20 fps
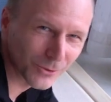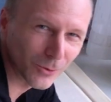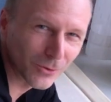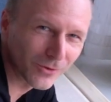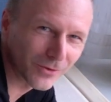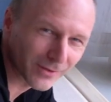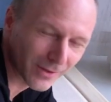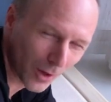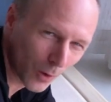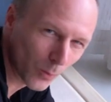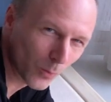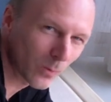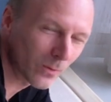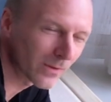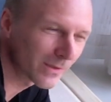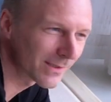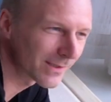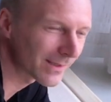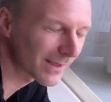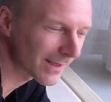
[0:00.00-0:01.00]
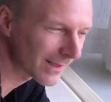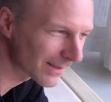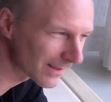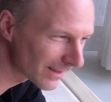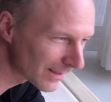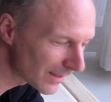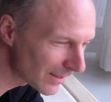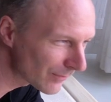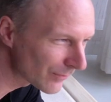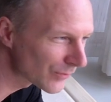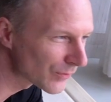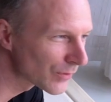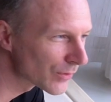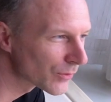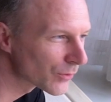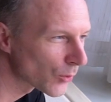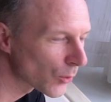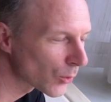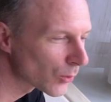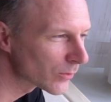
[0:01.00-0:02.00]
look downwards and lift
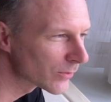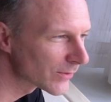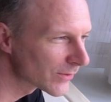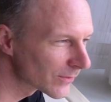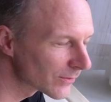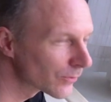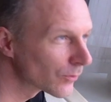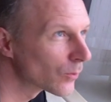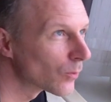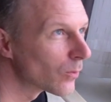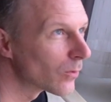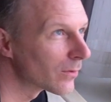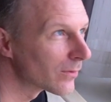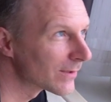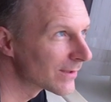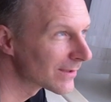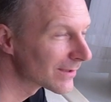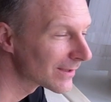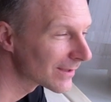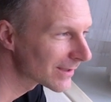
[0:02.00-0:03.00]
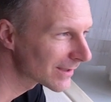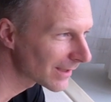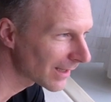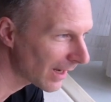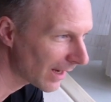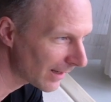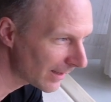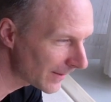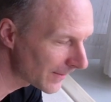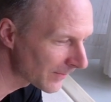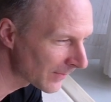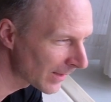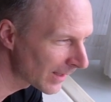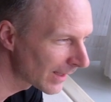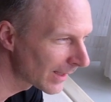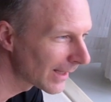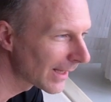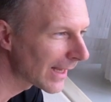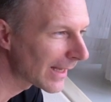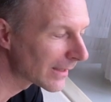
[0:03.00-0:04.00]
your nose towards the sky
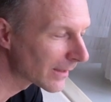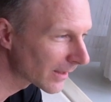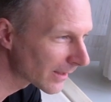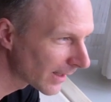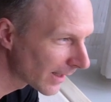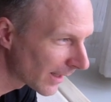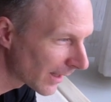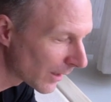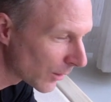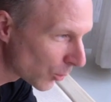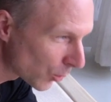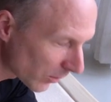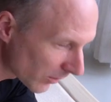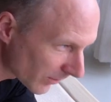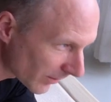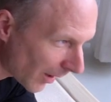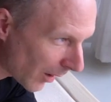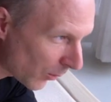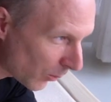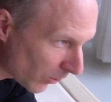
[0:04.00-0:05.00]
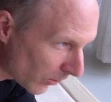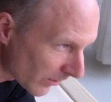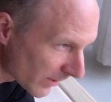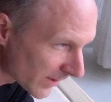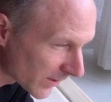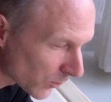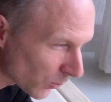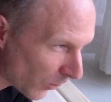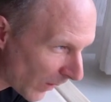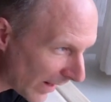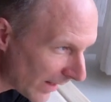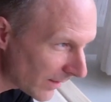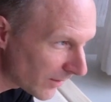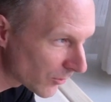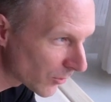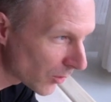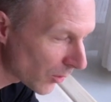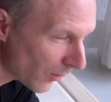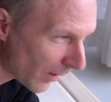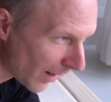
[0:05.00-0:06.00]
and look downwards while
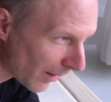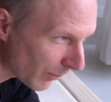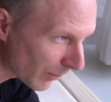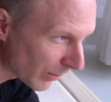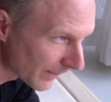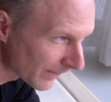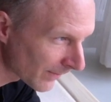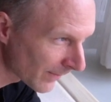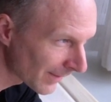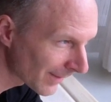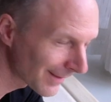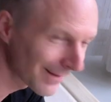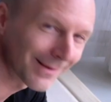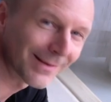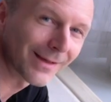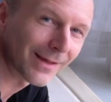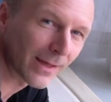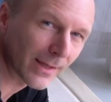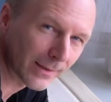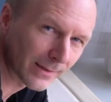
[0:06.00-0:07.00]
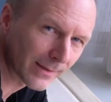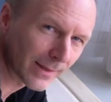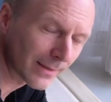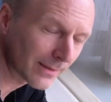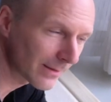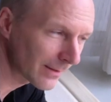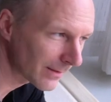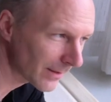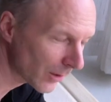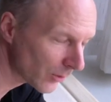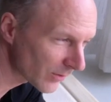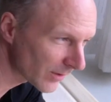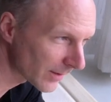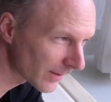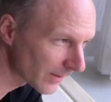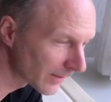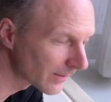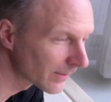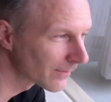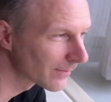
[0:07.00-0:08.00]
you go up. And then now
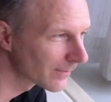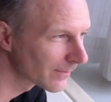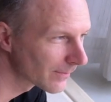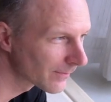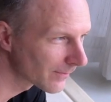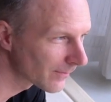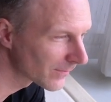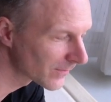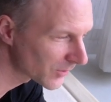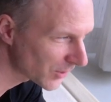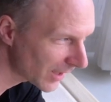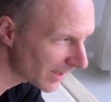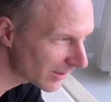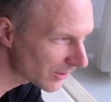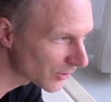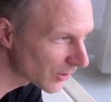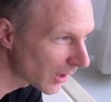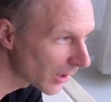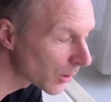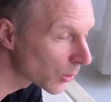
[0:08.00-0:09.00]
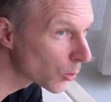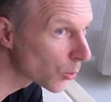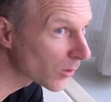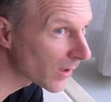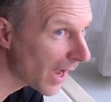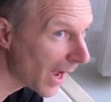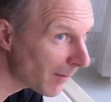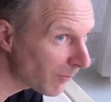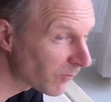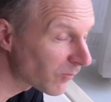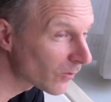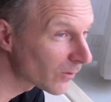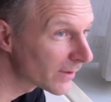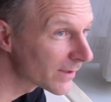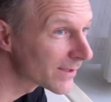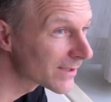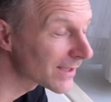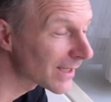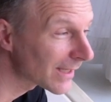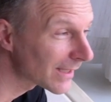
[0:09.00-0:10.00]
the change, look
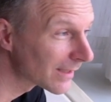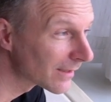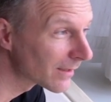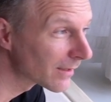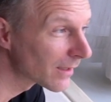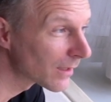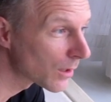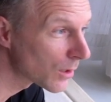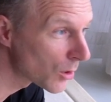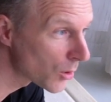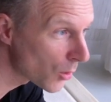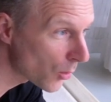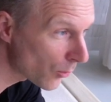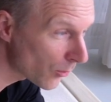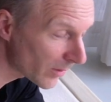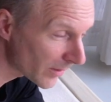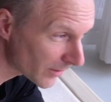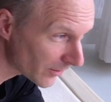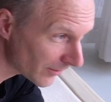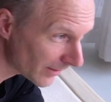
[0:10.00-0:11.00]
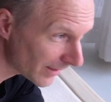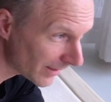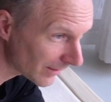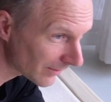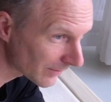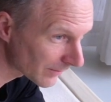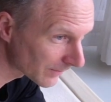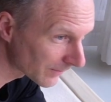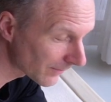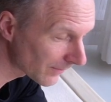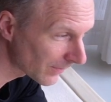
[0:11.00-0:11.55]
upwards and lower your head.